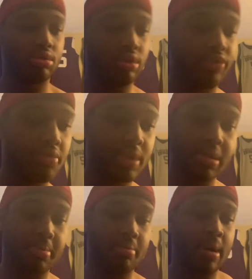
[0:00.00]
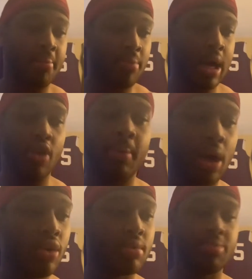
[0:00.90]
Because my
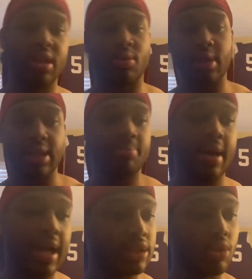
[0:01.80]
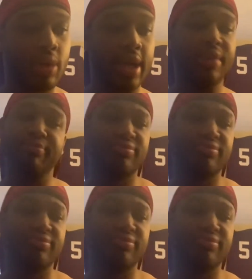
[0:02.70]
older brother, when he passed away,